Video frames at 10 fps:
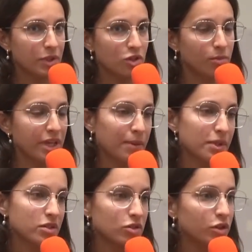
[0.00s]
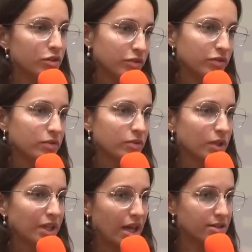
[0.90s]
So being able to sort of
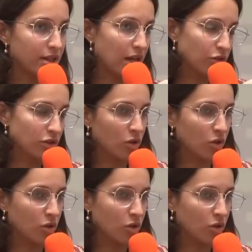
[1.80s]
cancel out